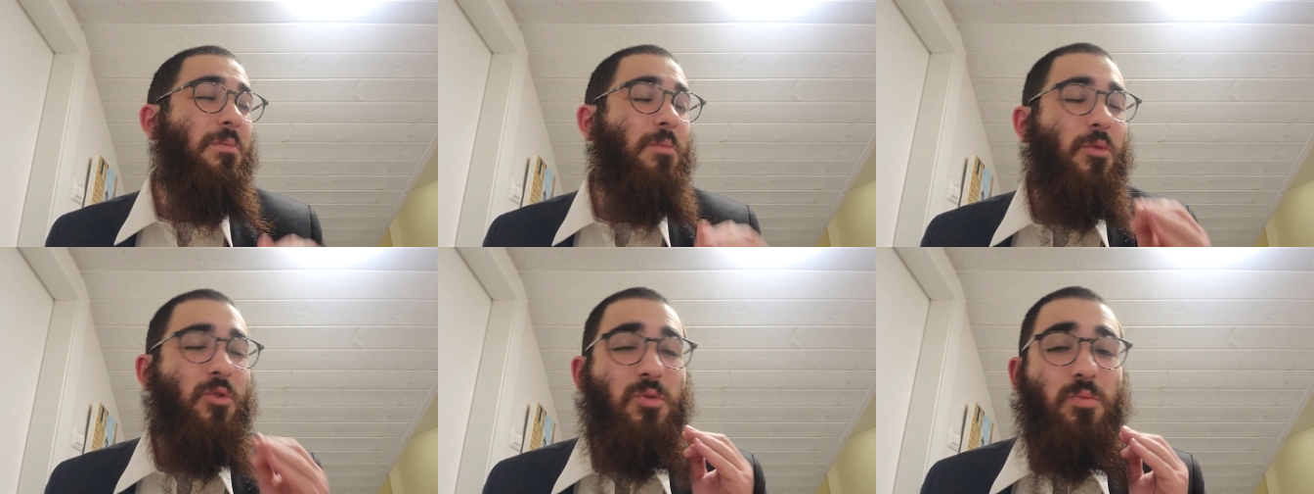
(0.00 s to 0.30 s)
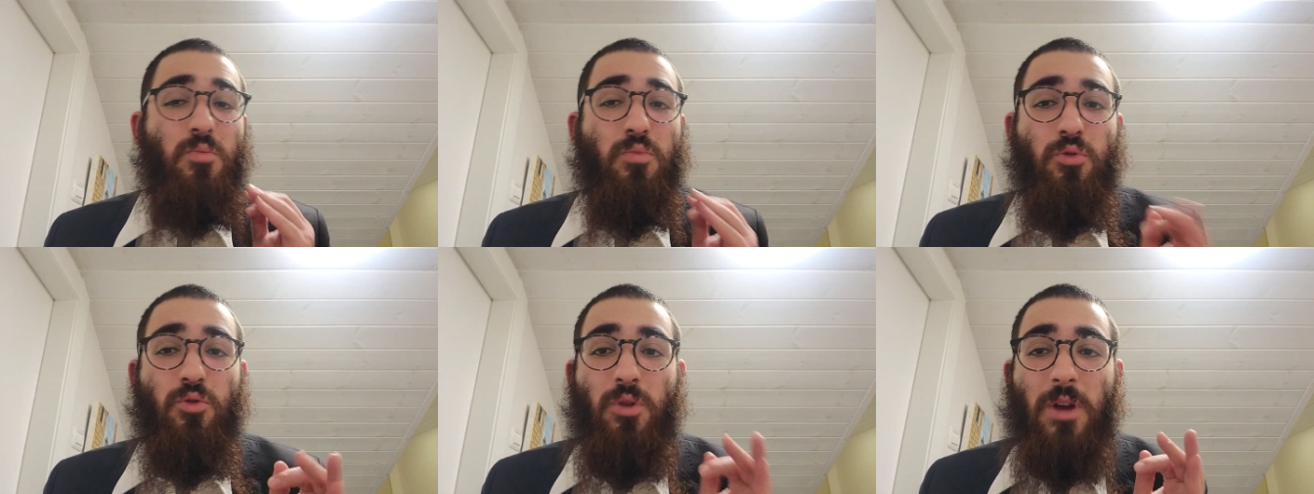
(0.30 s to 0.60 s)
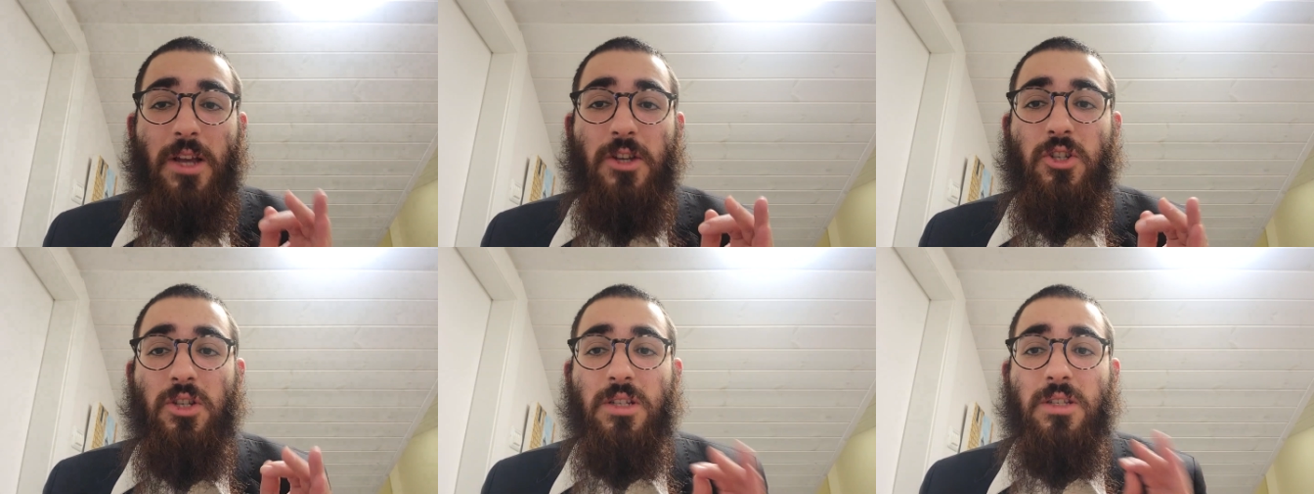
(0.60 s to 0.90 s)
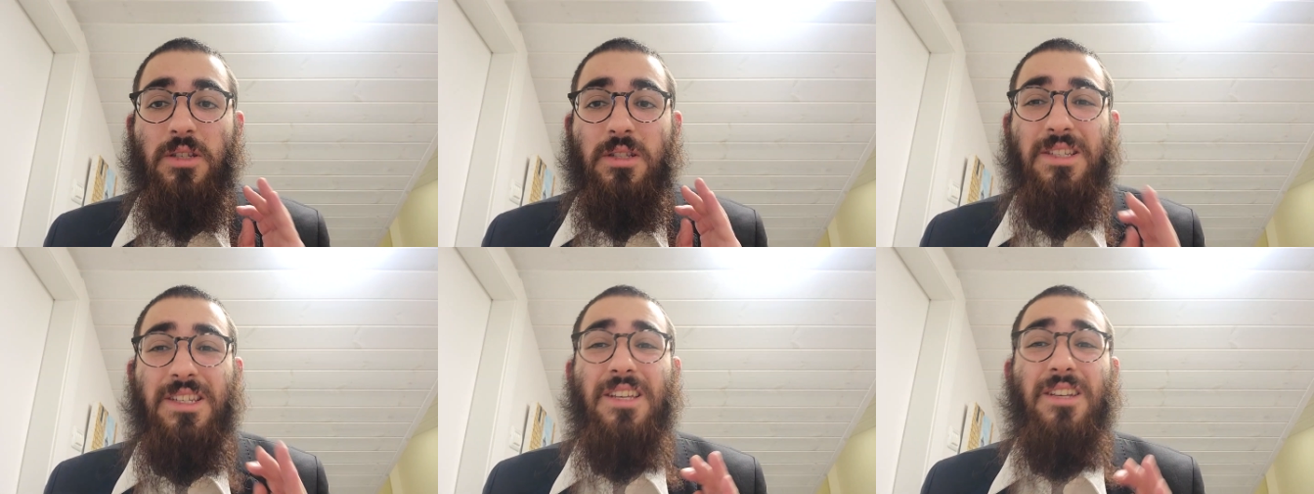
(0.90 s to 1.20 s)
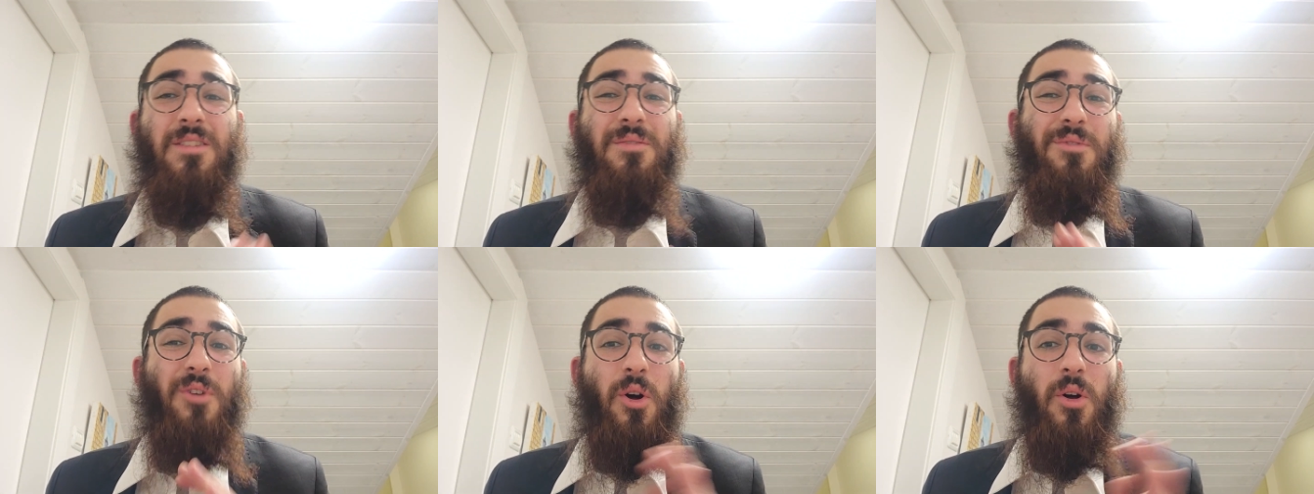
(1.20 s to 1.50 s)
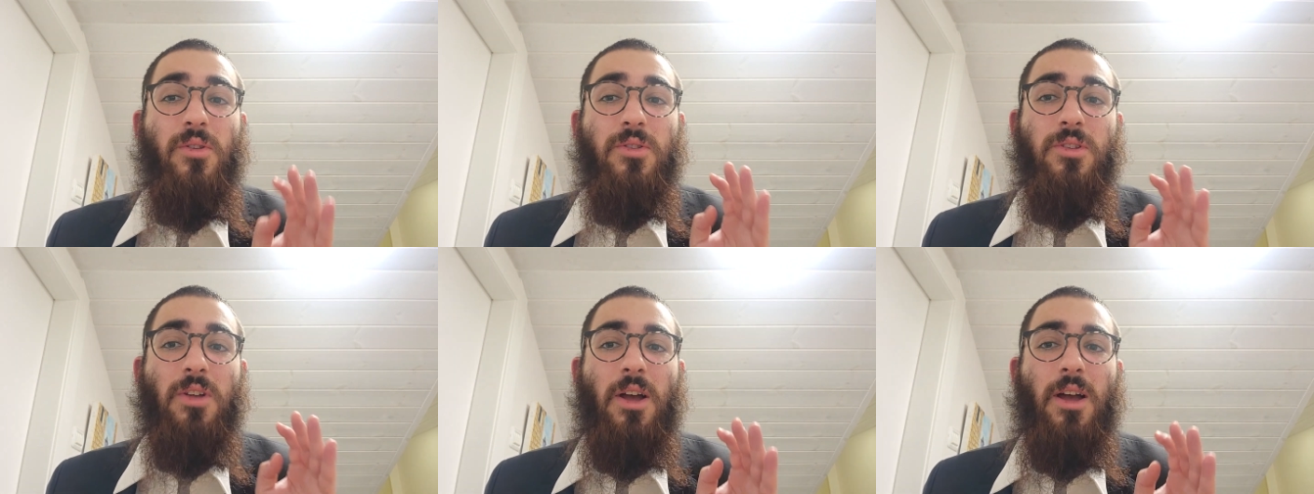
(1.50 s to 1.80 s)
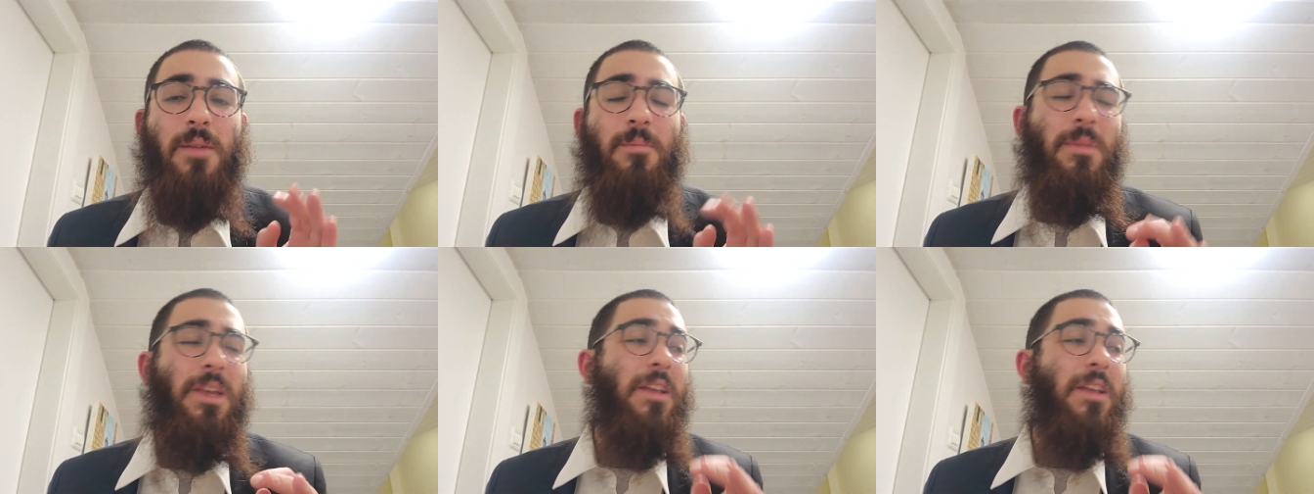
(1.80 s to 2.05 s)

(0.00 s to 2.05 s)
most precious deed of all time,